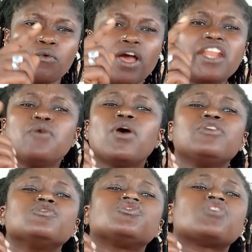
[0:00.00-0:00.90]
Anyone
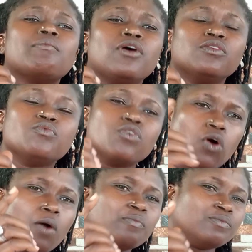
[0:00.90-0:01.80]
you summon will
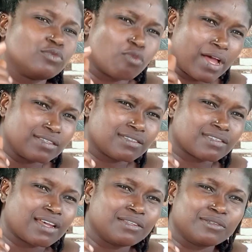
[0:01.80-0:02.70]
come to
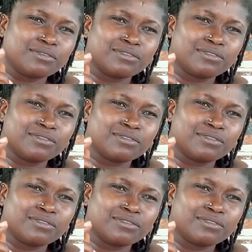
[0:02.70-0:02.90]
answer you.